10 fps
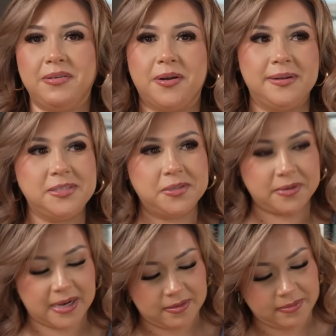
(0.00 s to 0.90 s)
we're going to
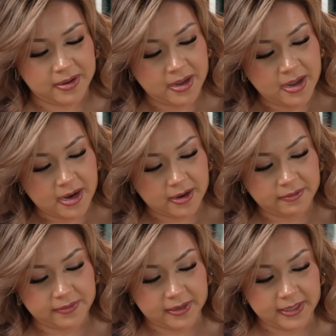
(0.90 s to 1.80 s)
grab our
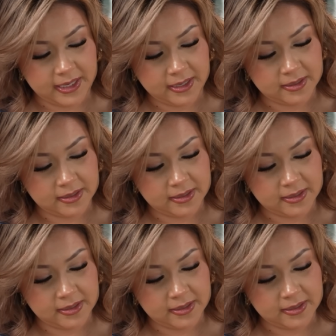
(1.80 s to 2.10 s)
filling,